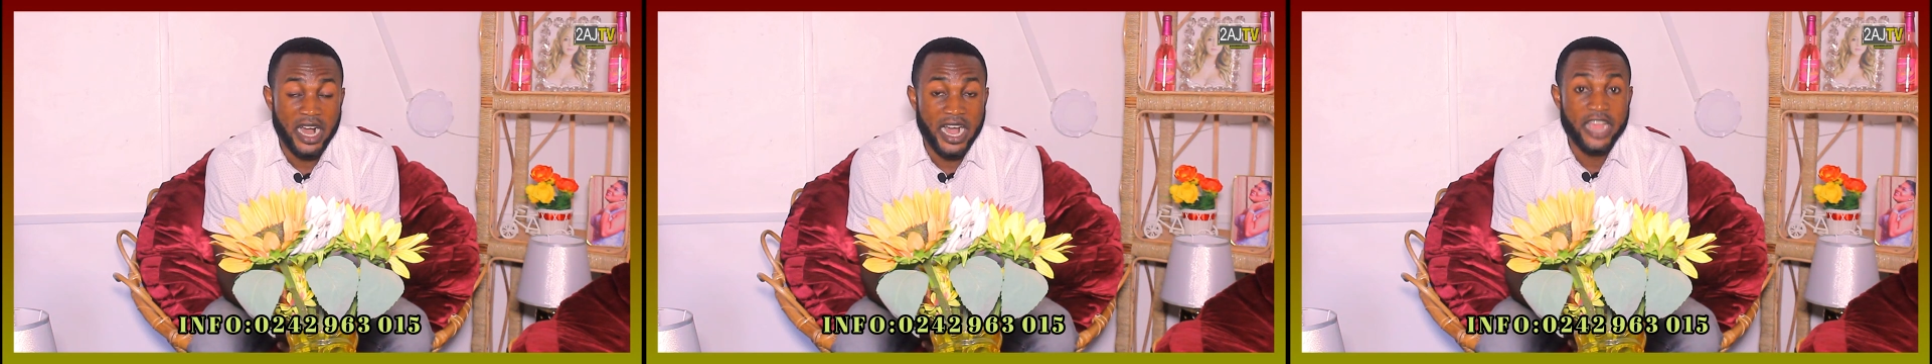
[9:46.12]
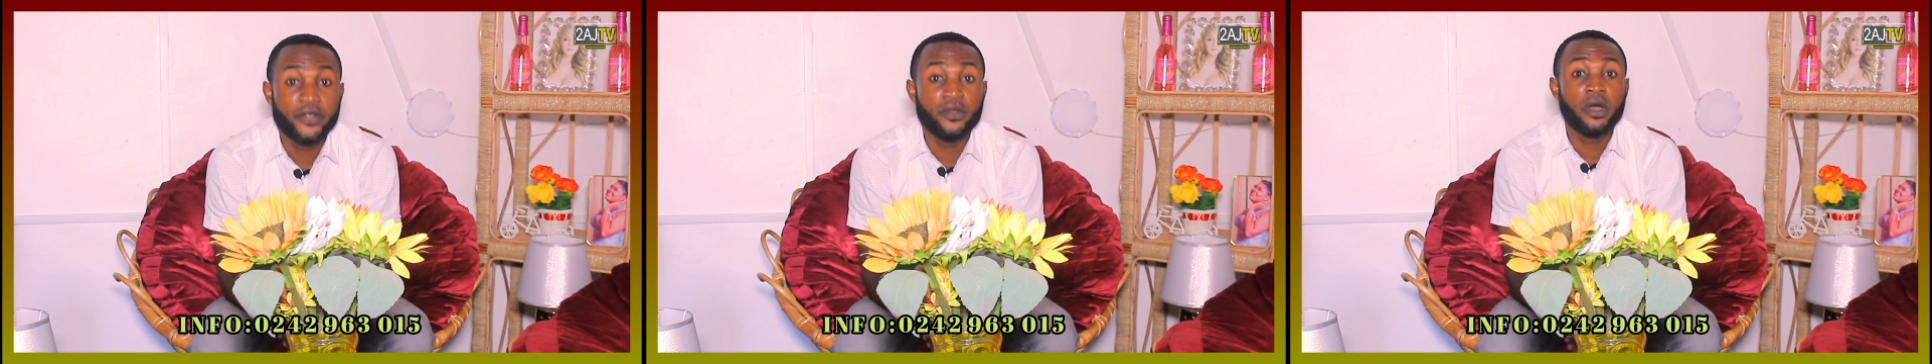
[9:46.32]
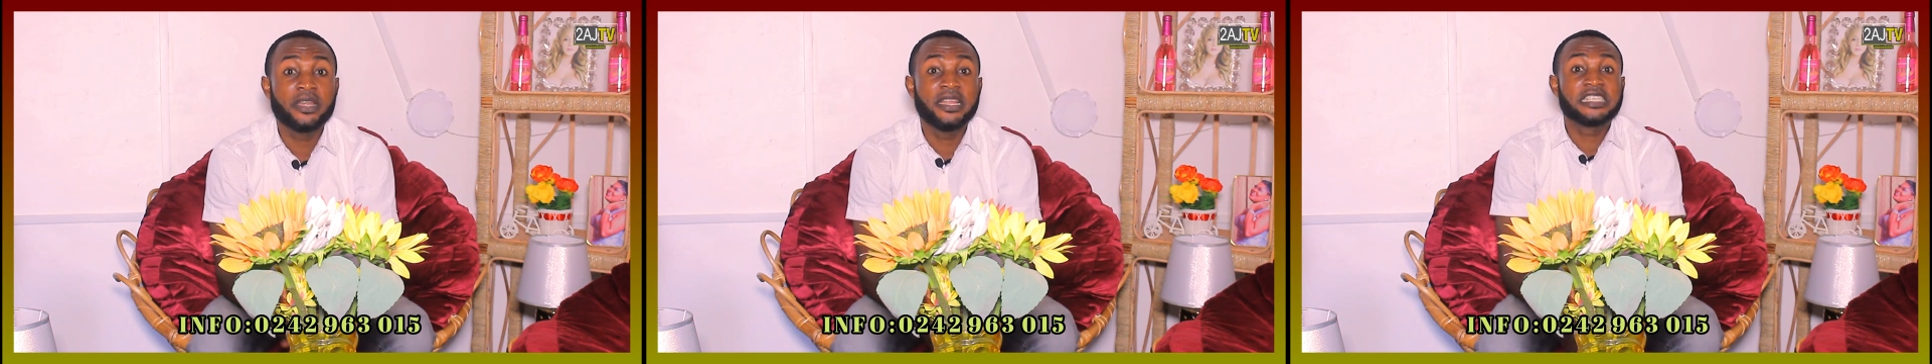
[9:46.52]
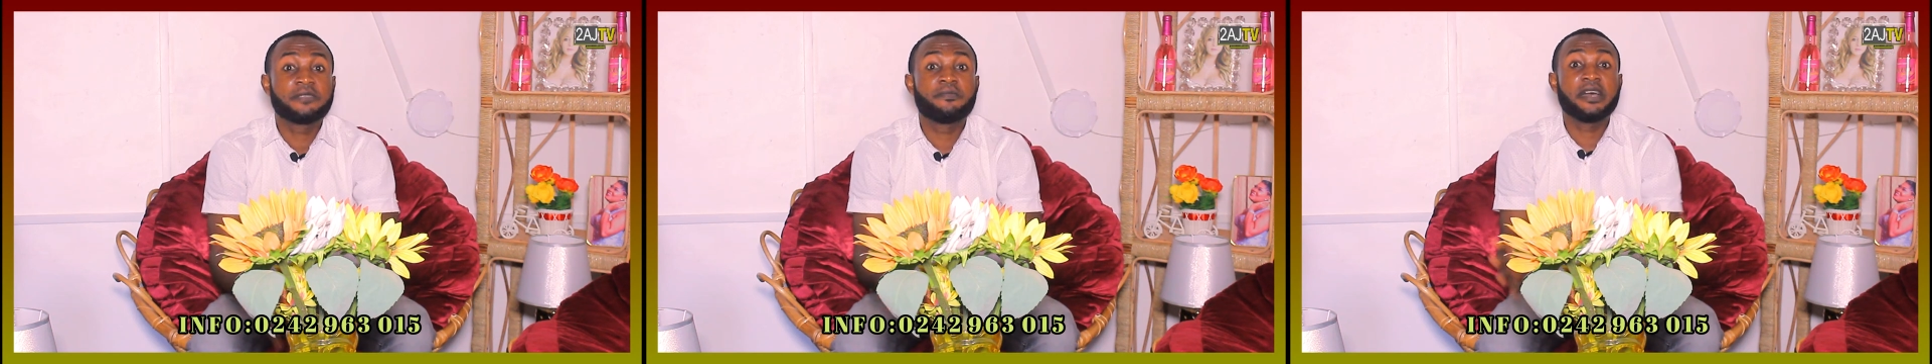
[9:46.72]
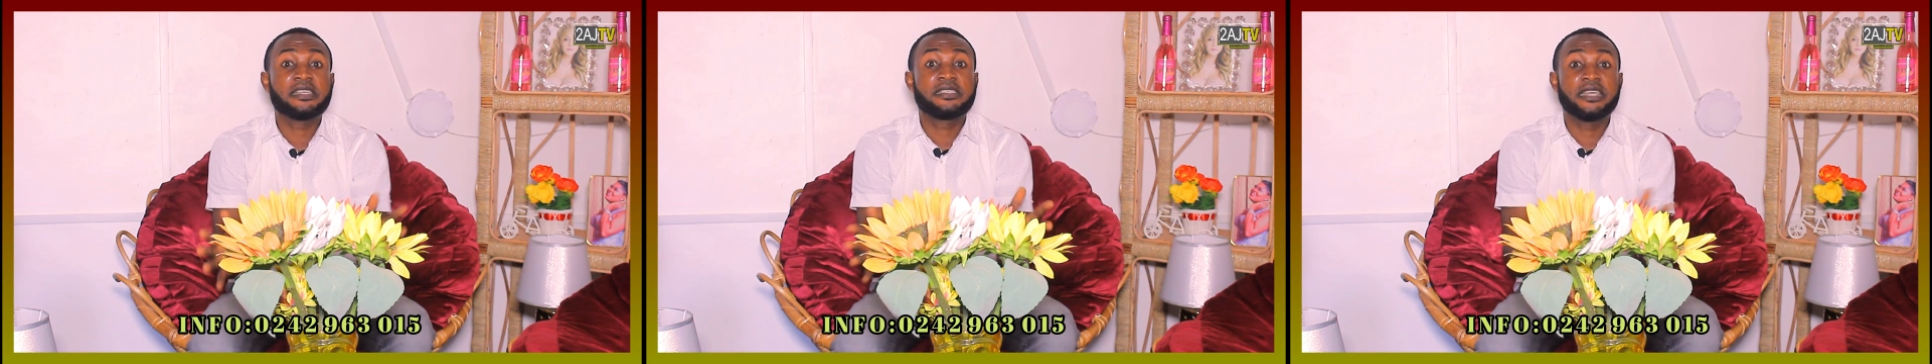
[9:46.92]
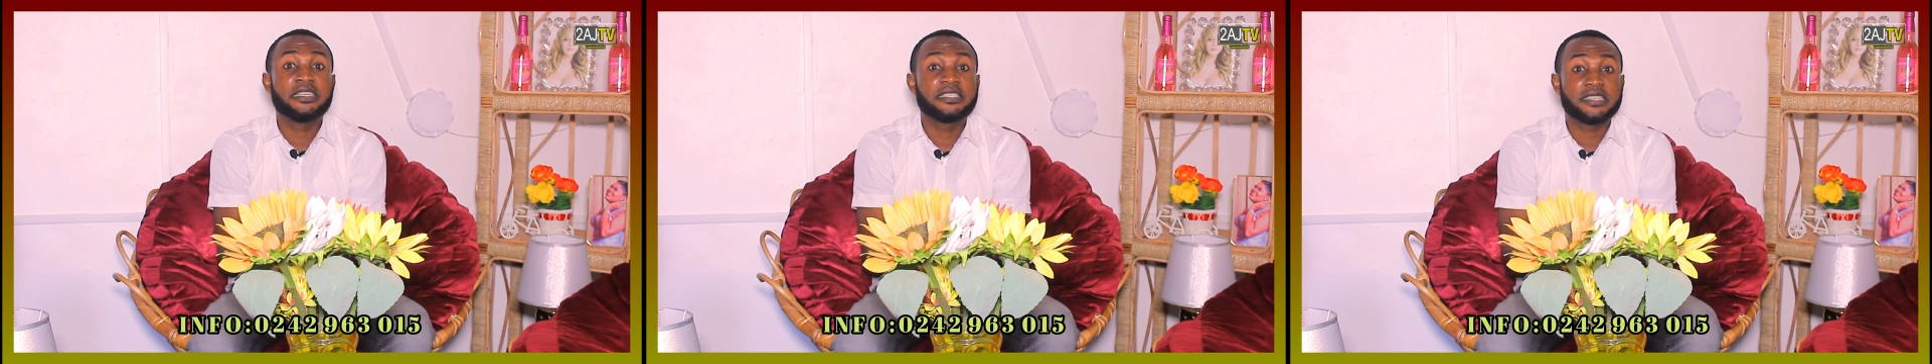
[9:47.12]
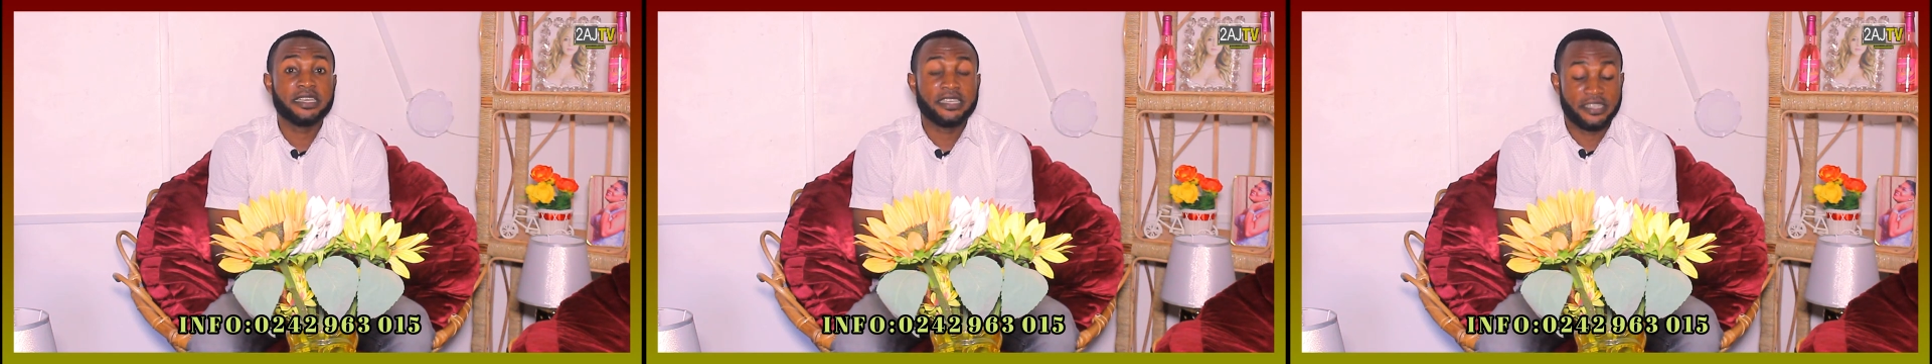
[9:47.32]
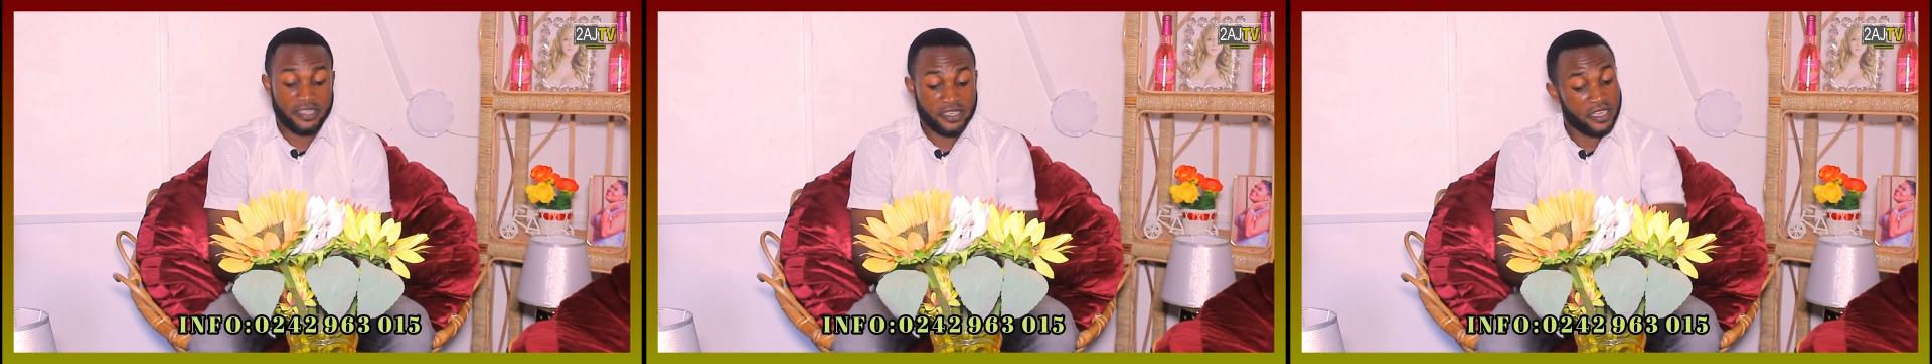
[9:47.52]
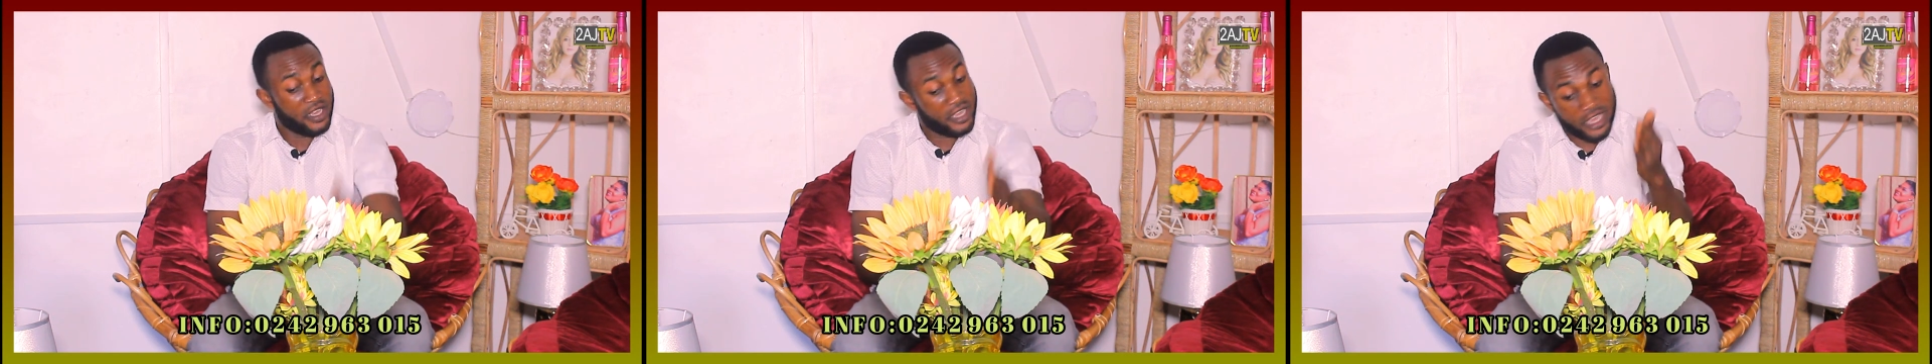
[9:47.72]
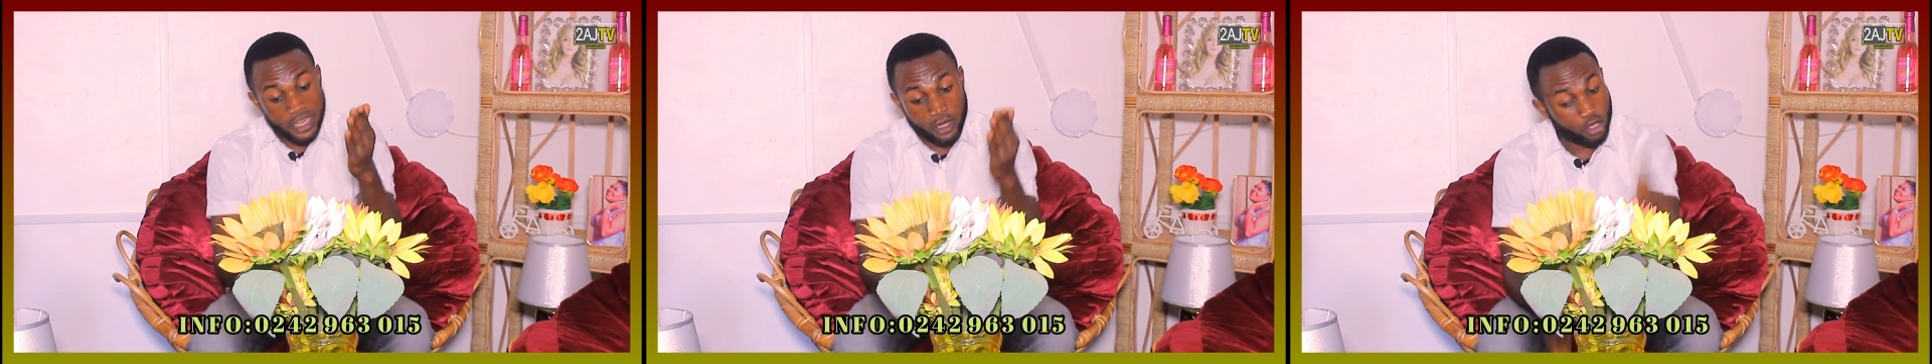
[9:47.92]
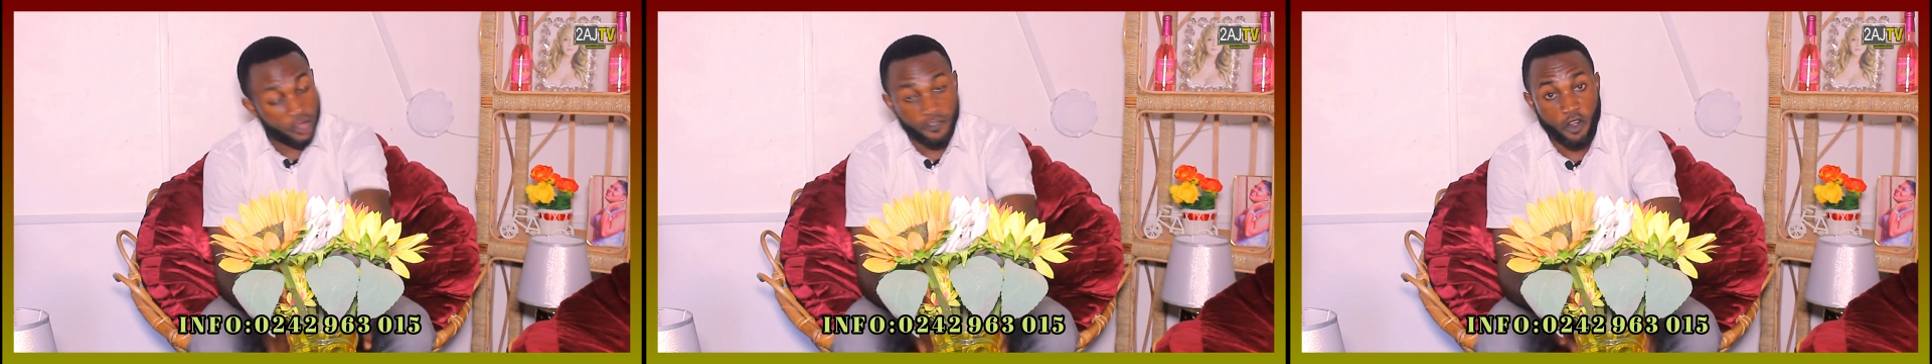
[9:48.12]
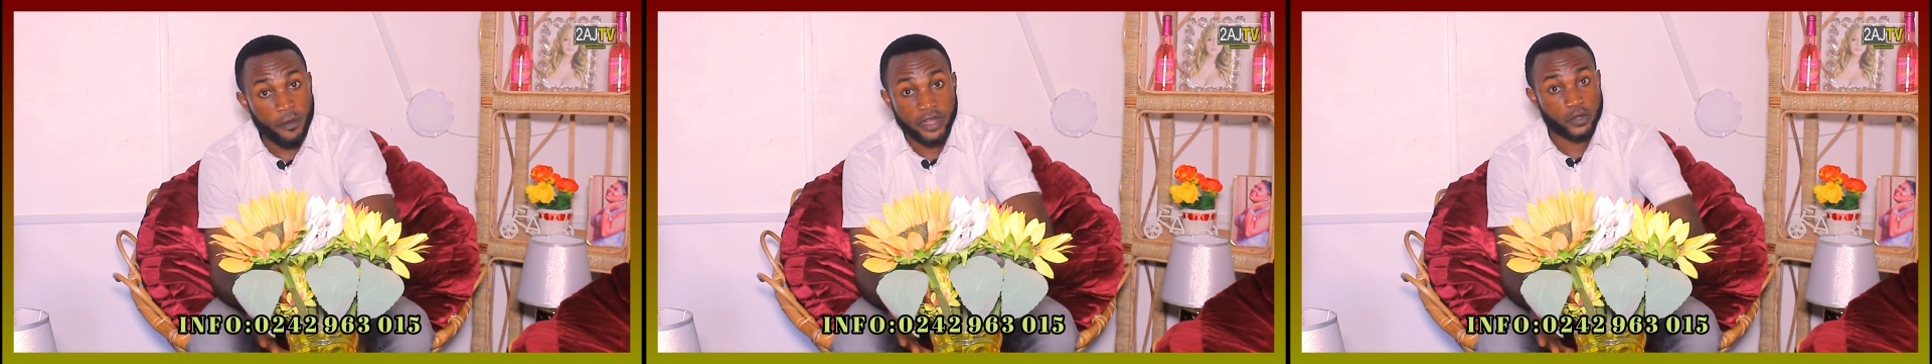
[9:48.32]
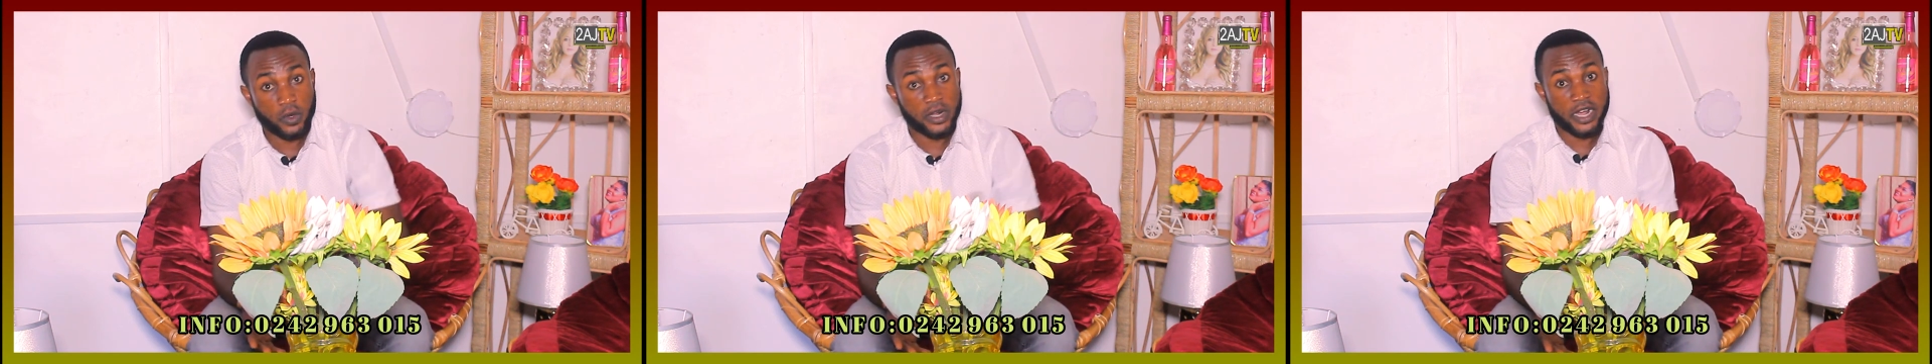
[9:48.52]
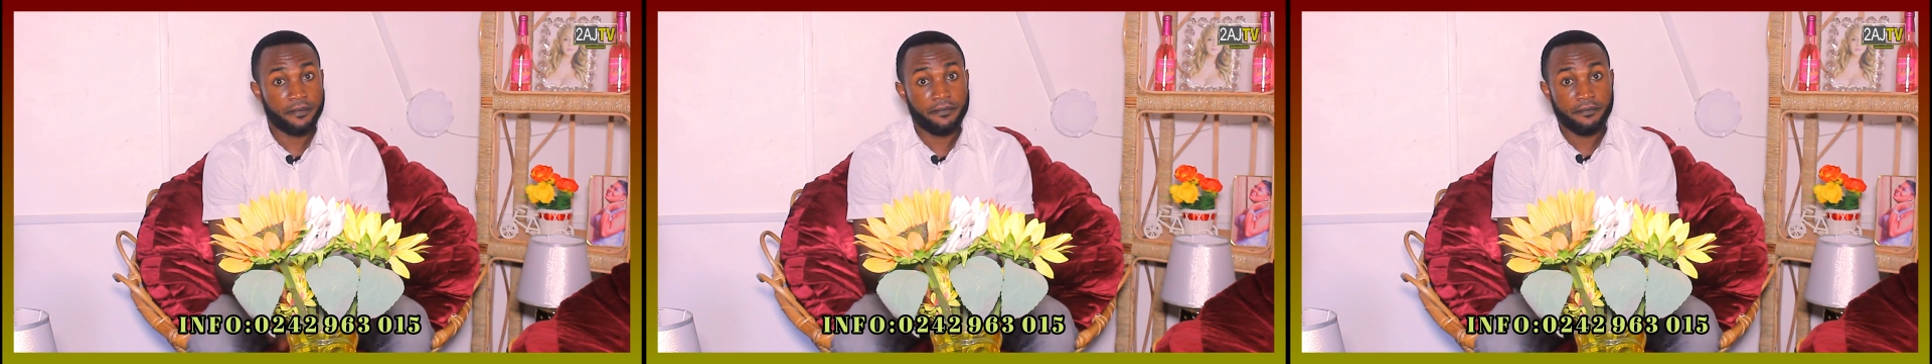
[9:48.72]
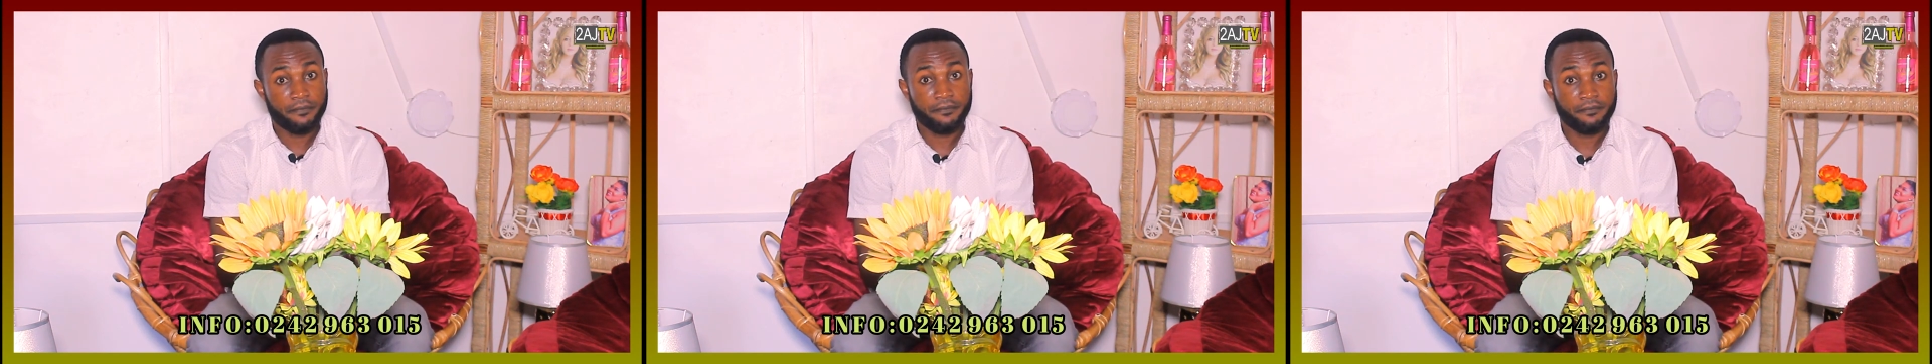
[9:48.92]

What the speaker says: I know this message a lot of comments will come